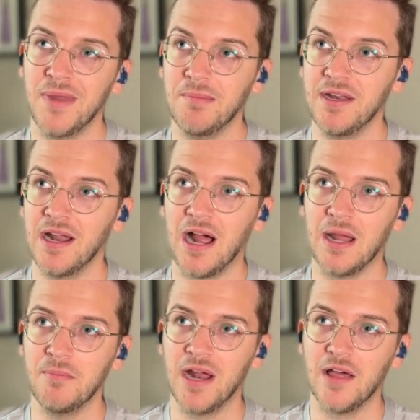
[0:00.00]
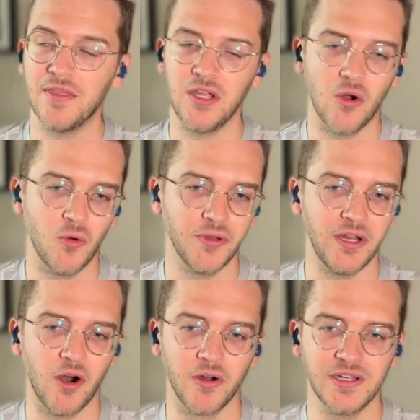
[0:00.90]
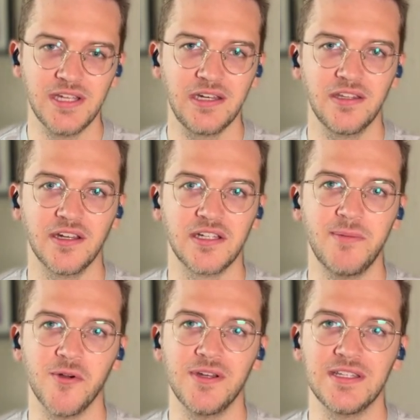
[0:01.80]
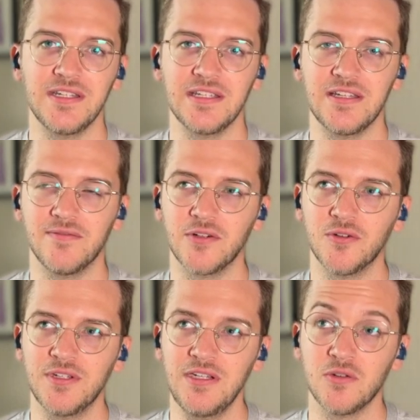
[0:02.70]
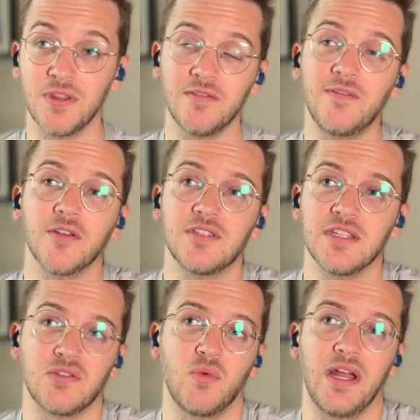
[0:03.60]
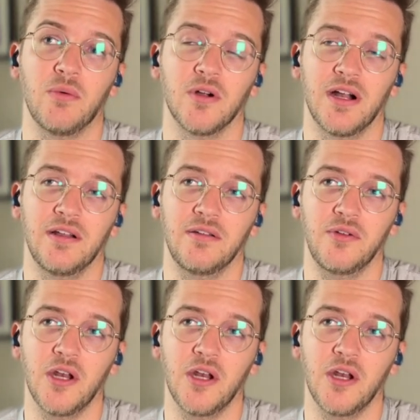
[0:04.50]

maybe I'm not the only architect that experienced these difficulties or that feels this way, where I,